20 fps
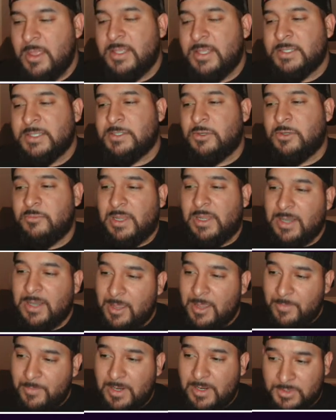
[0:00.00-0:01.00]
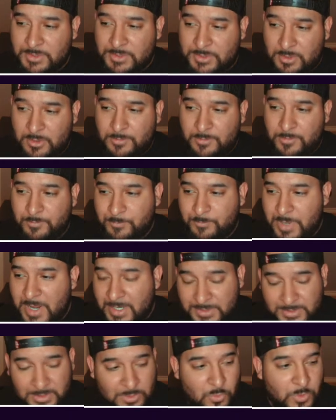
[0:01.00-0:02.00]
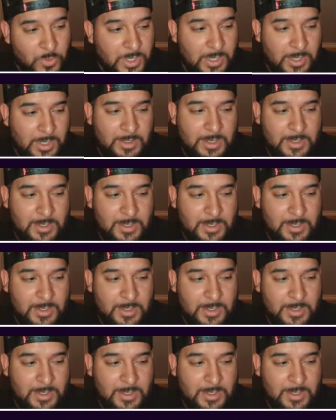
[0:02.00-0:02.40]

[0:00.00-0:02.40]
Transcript: So my linebackers are Patrick Queen